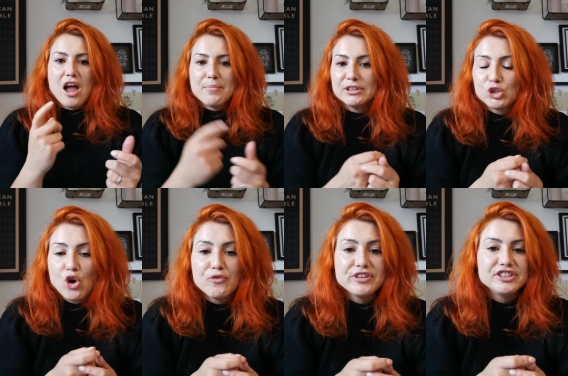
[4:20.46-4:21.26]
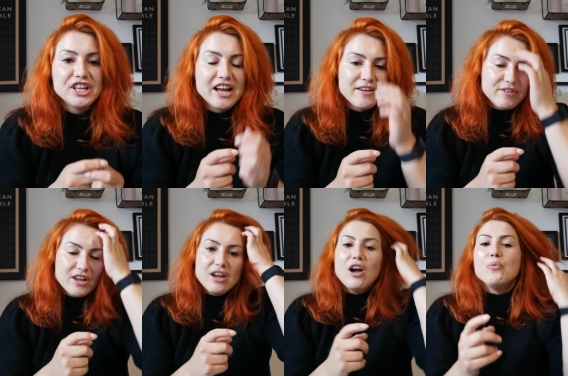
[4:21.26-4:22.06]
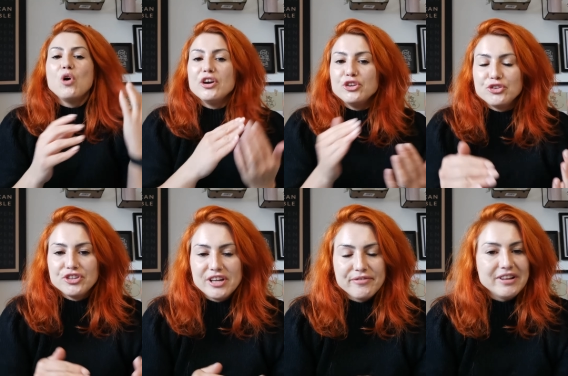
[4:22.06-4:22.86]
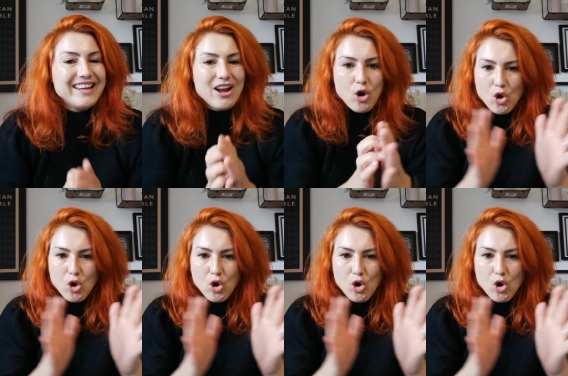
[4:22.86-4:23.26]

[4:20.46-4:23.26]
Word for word: how much confidence you have, what are you doing differently.